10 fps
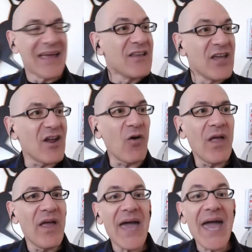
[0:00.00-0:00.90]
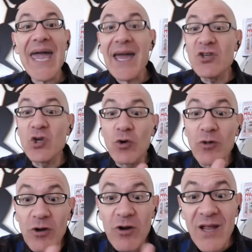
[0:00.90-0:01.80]
You know, and you're
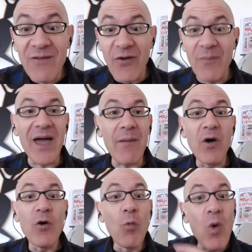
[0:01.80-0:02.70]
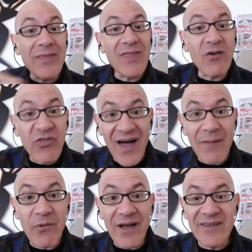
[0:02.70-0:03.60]
learning from them what their thought
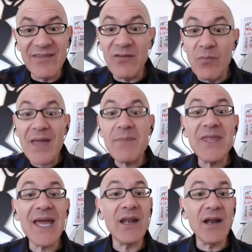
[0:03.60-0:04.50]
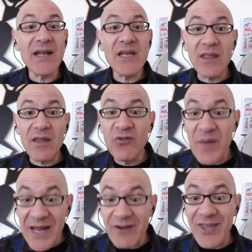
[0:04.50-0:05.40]
process is. Maybe they had an idea that was
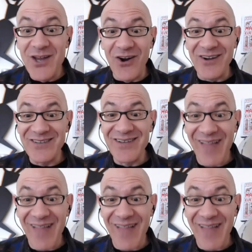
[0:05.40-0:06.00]
better than yours.